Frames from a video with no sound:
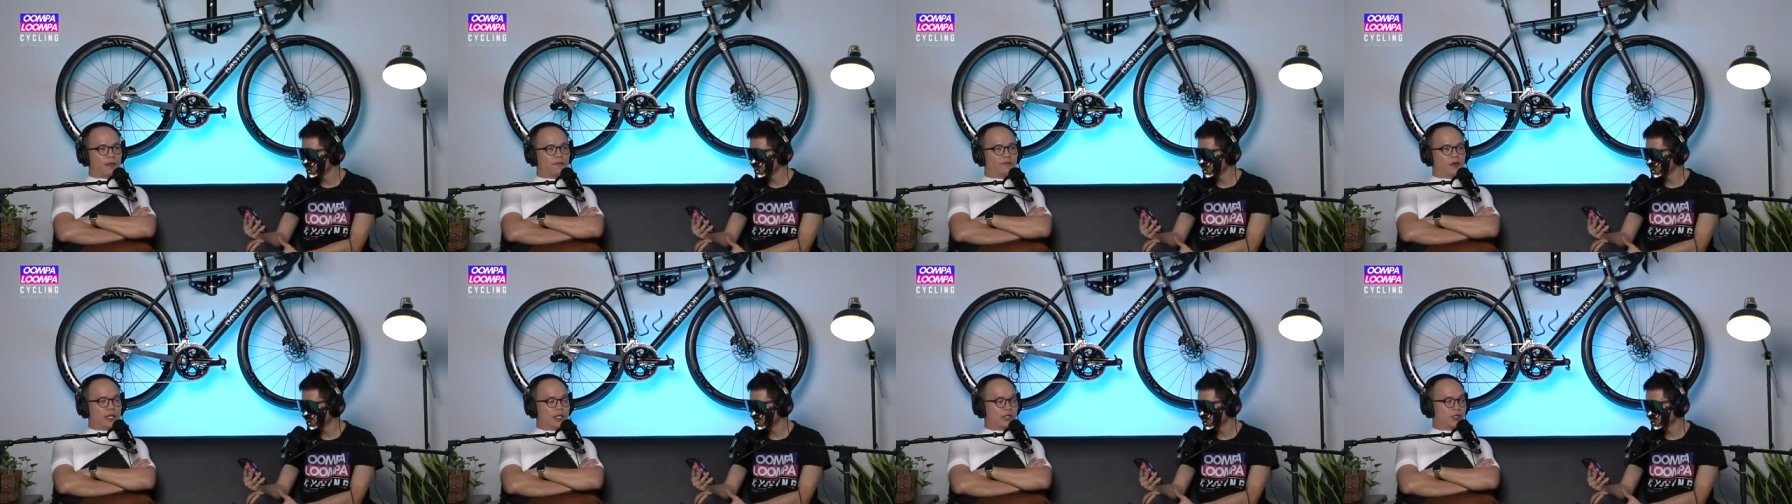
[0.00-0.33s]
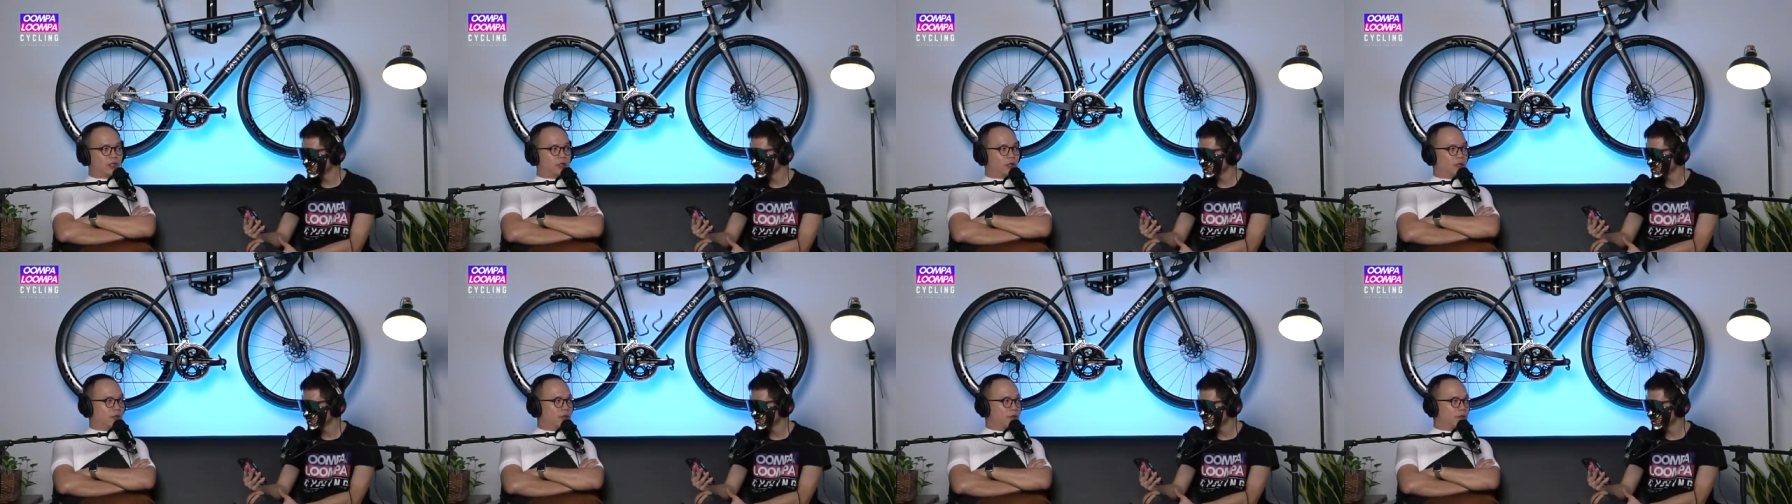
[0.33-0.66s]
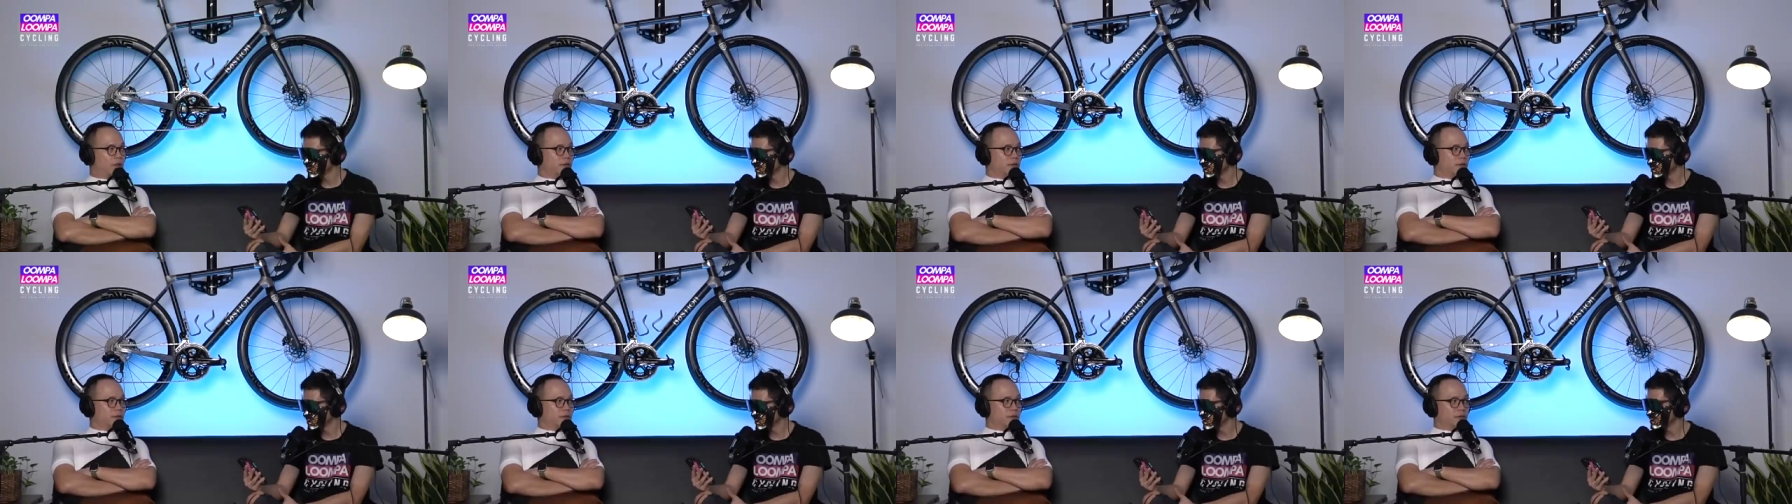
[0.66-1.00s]
faster
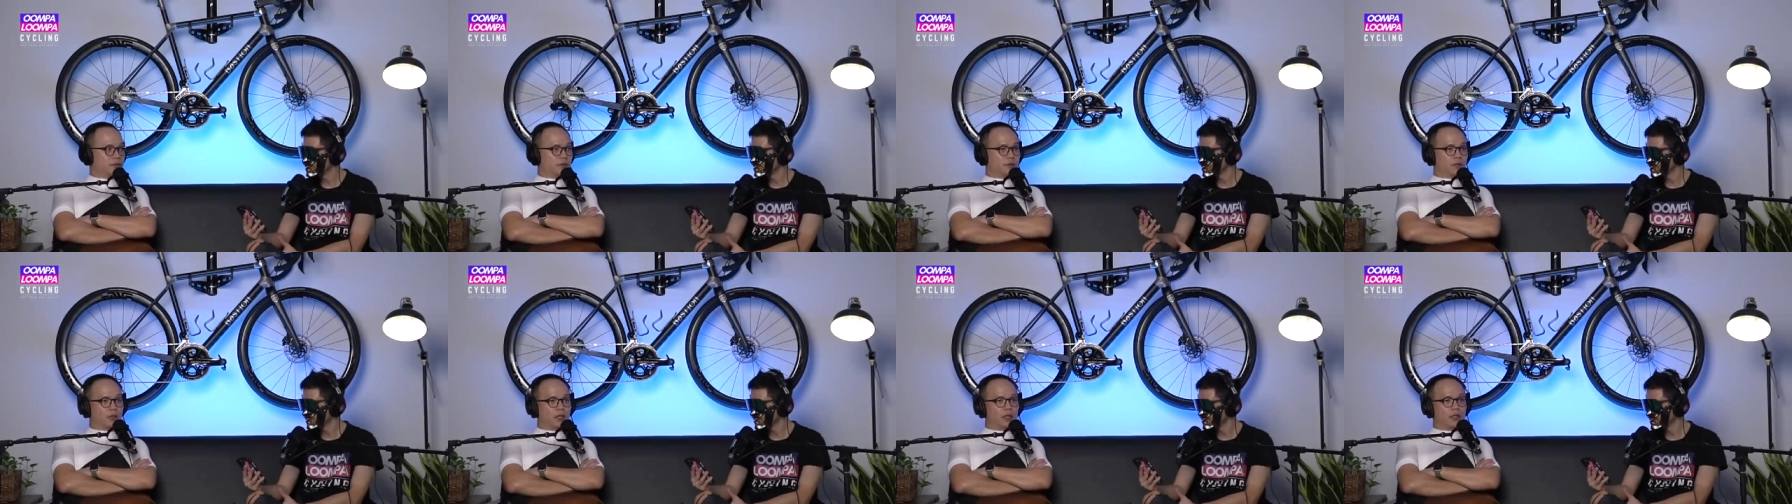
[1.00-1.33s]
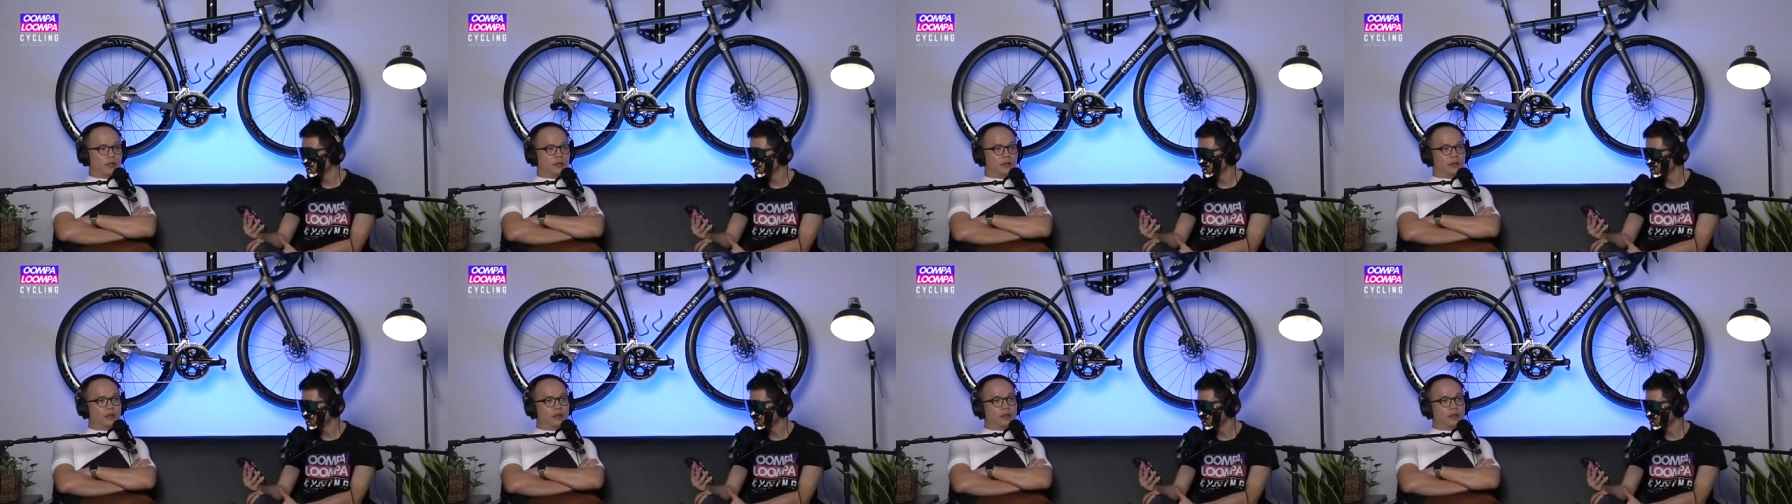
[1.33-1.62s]
okay